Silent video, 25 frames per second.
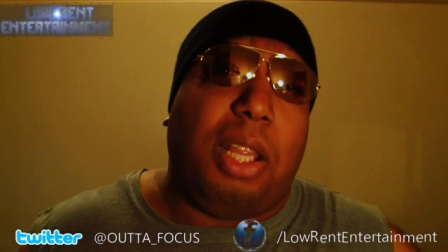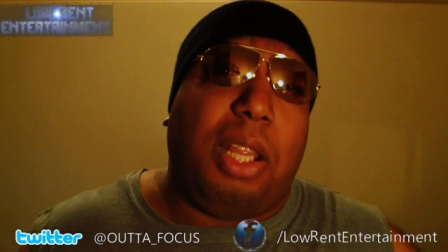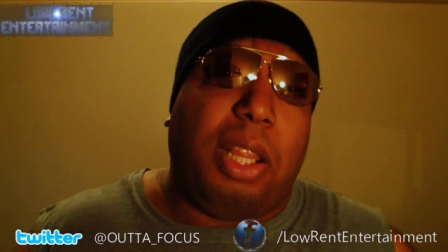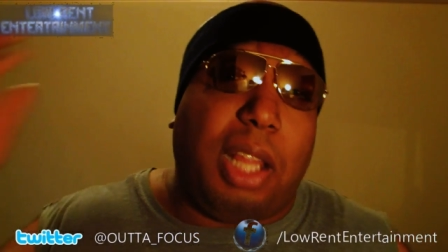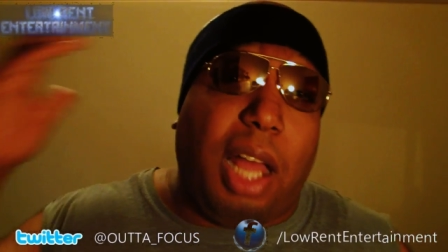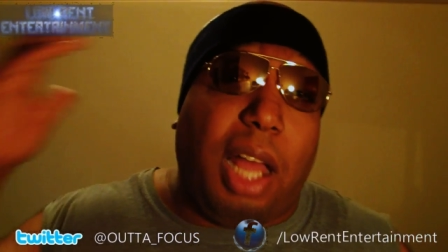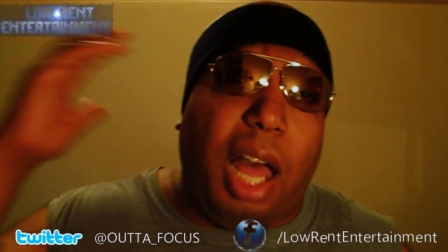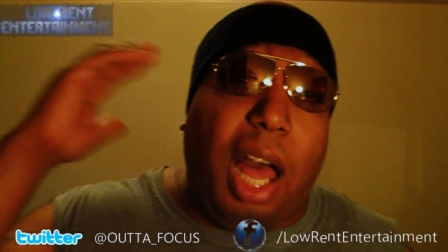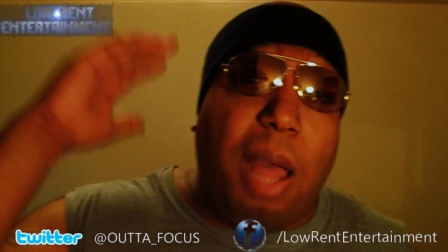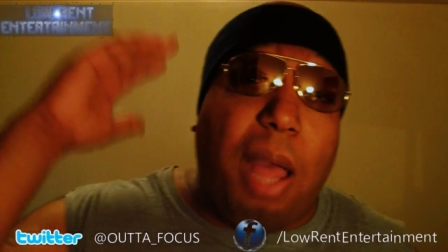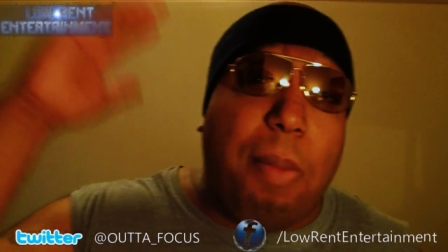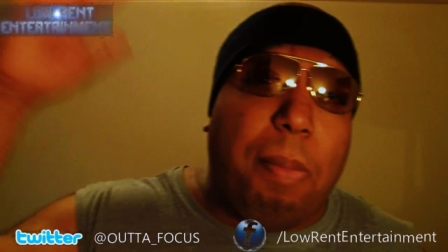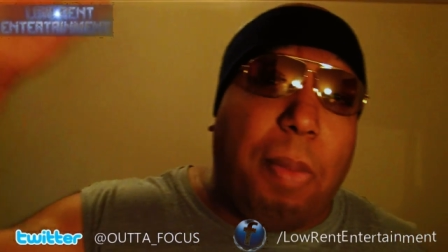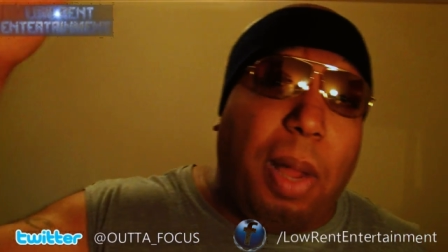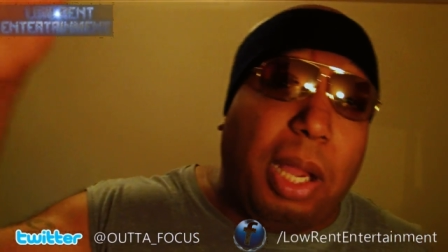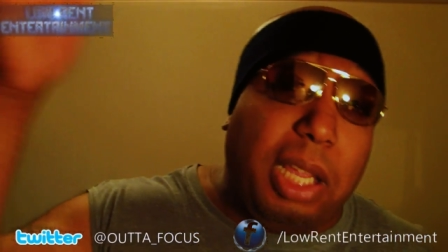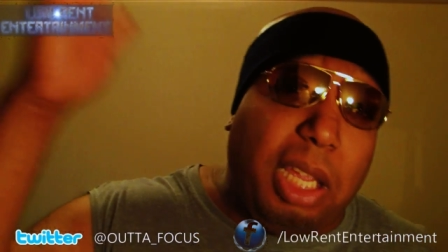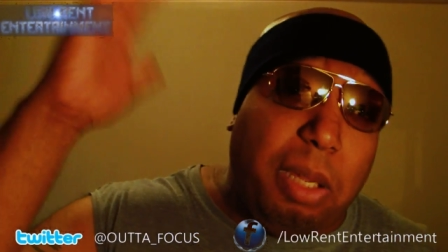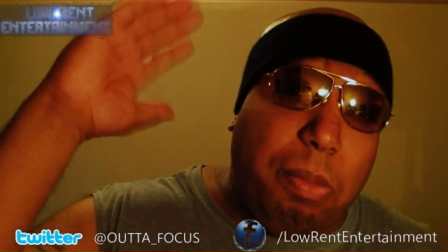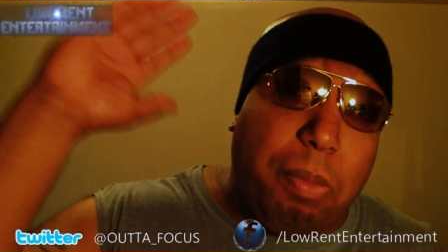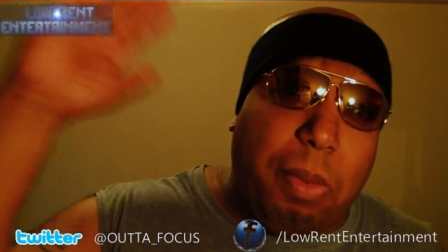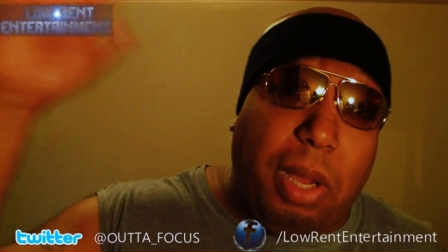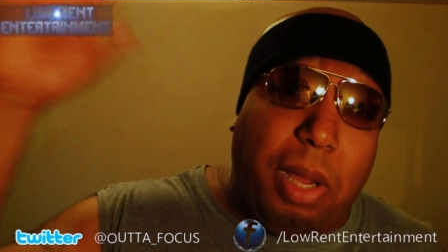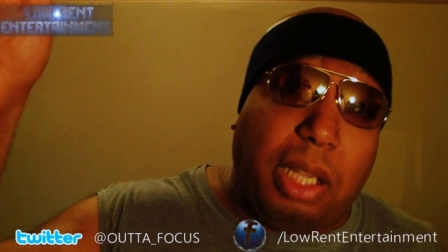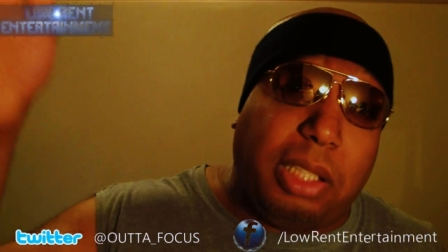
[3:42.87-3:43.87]
the high
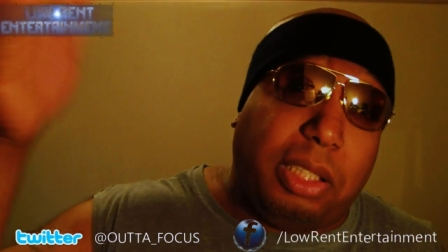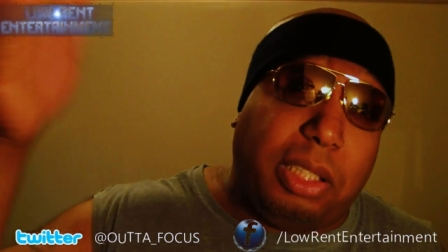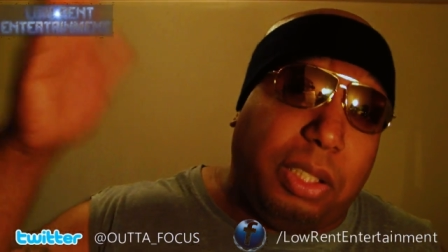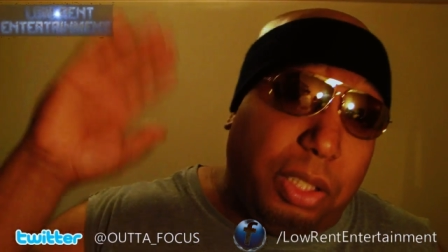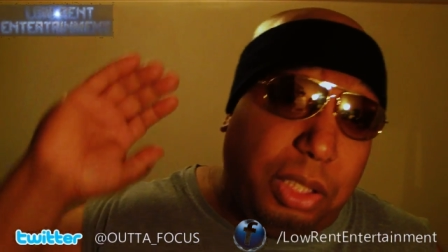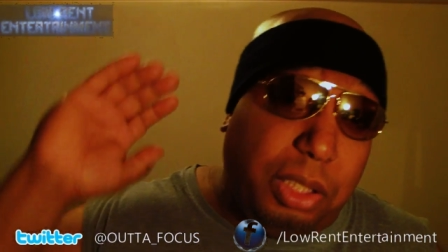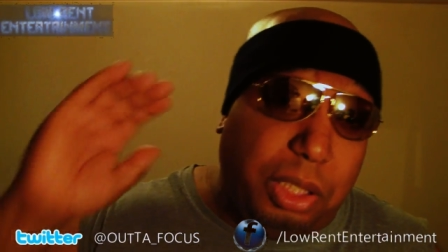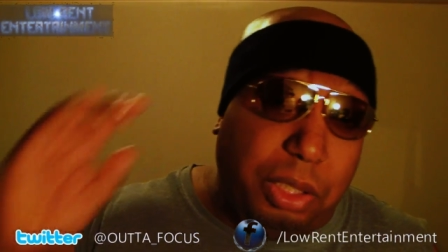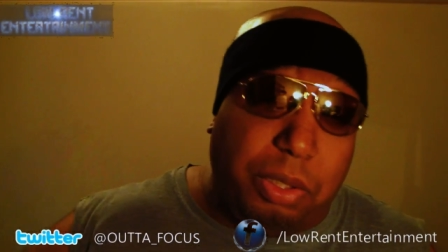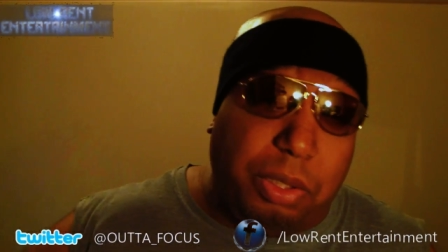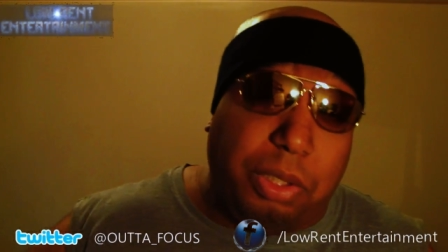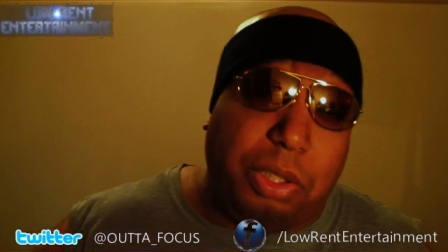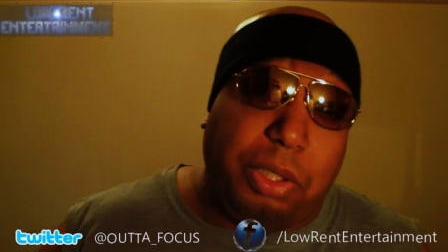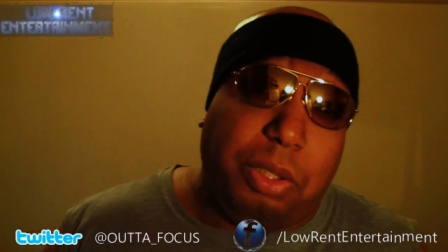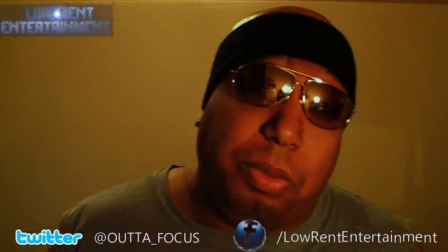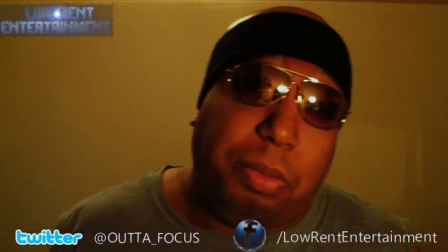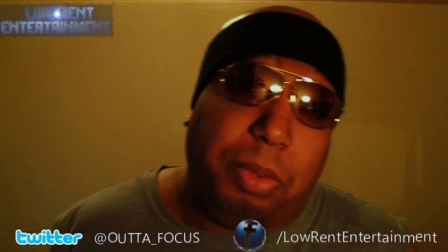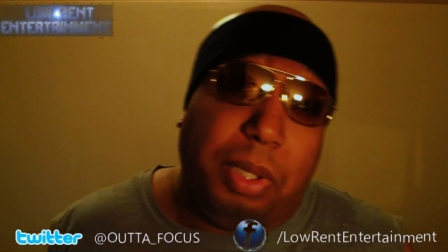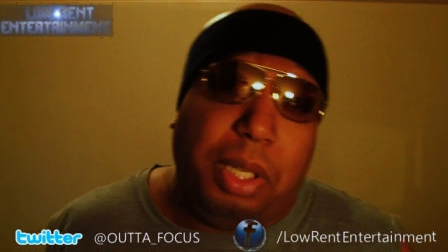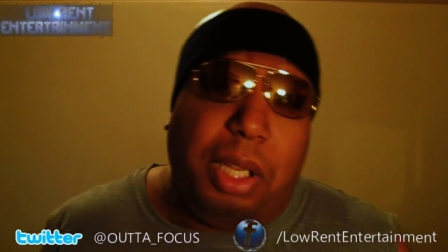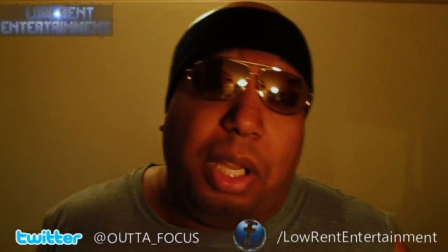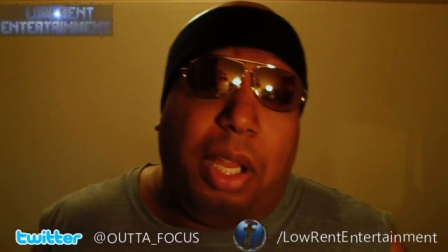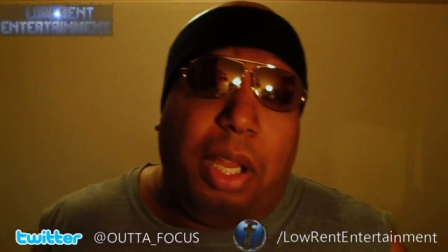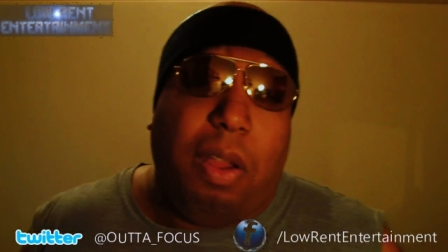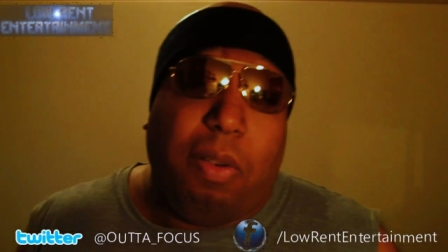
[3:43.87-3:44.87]
mucky mucks on YouTube
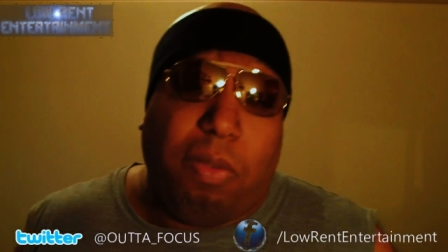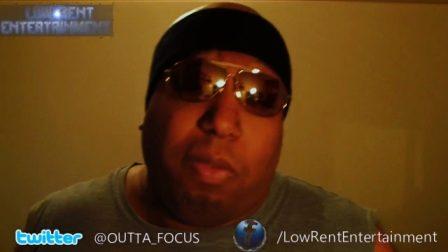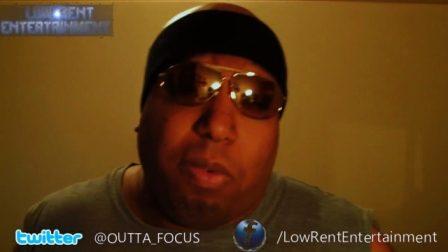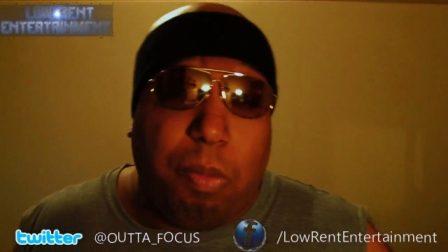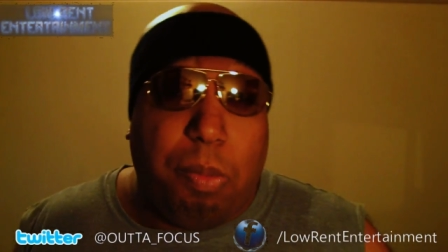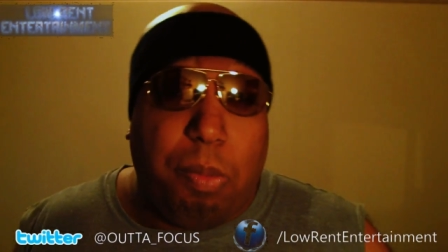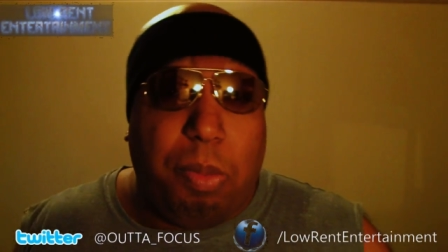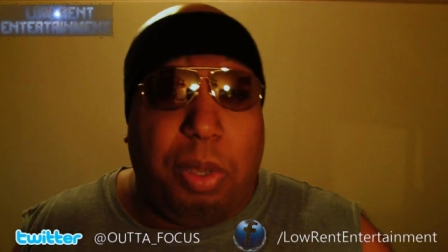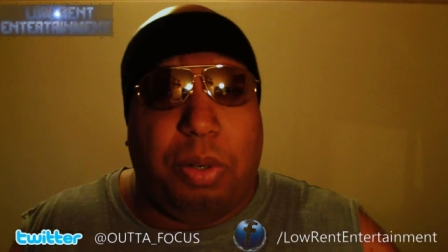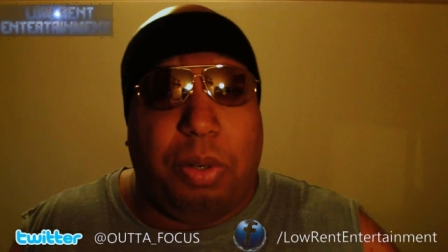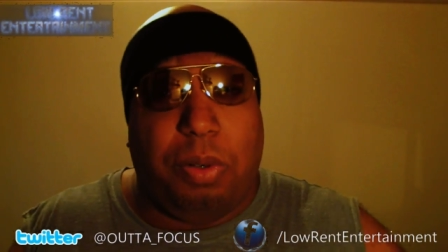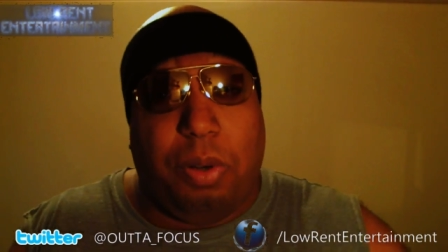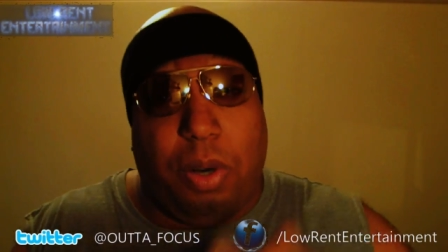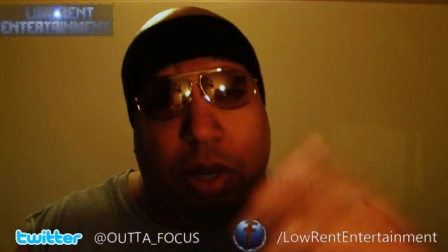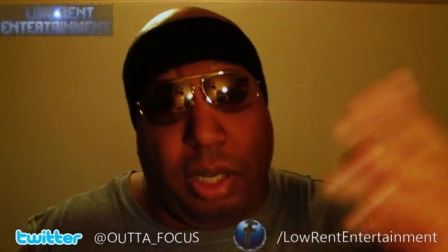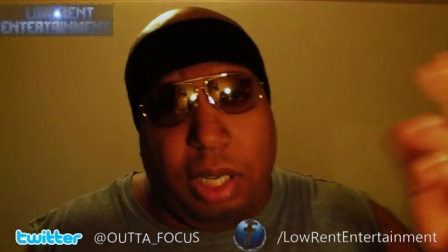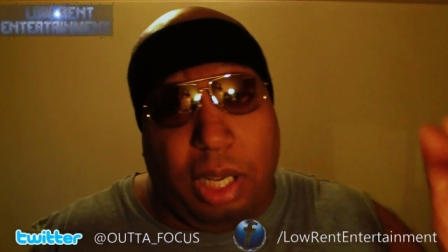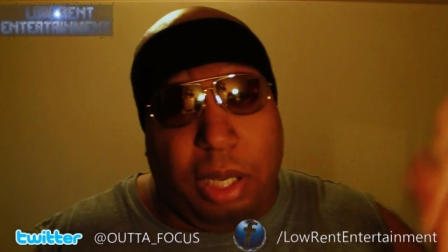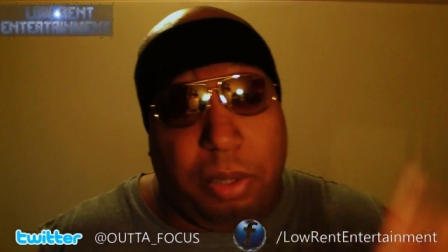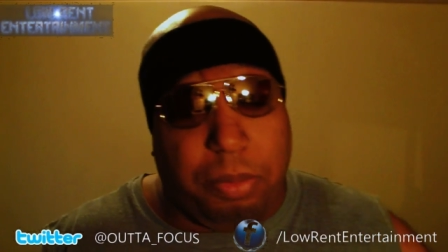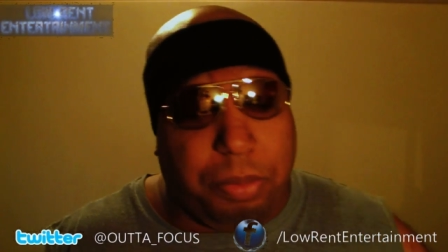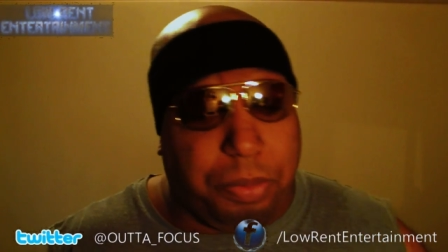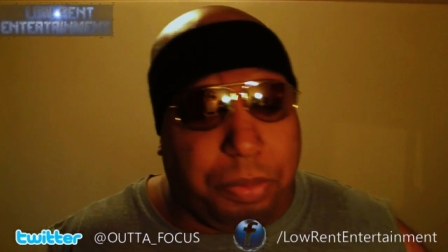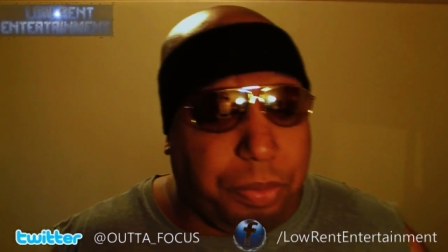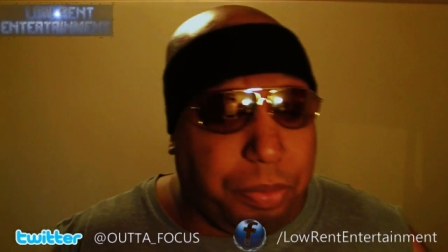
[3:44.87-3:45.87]
from middle on
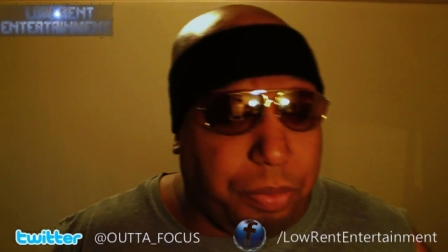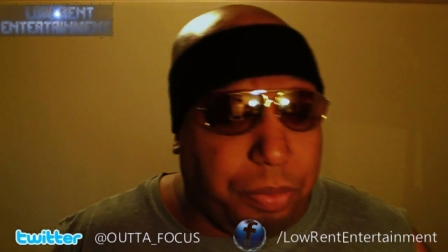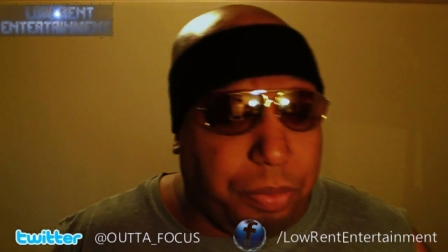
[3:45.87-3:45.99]
up,